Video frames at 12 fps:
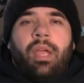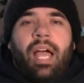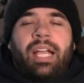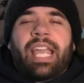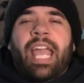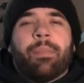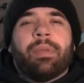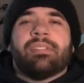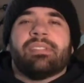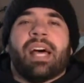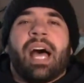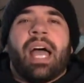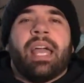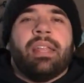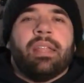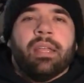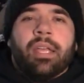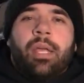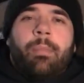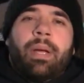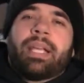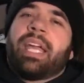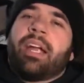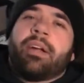I came inside,
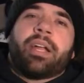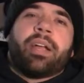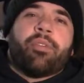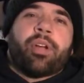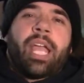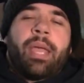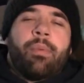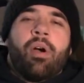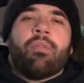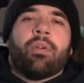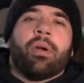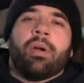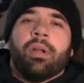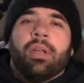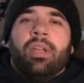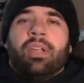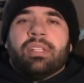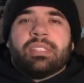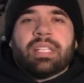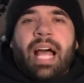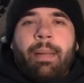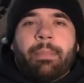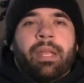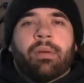my caregiver came over,
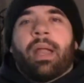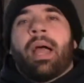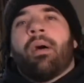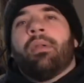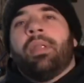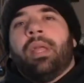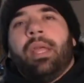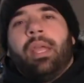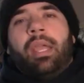slapped me around,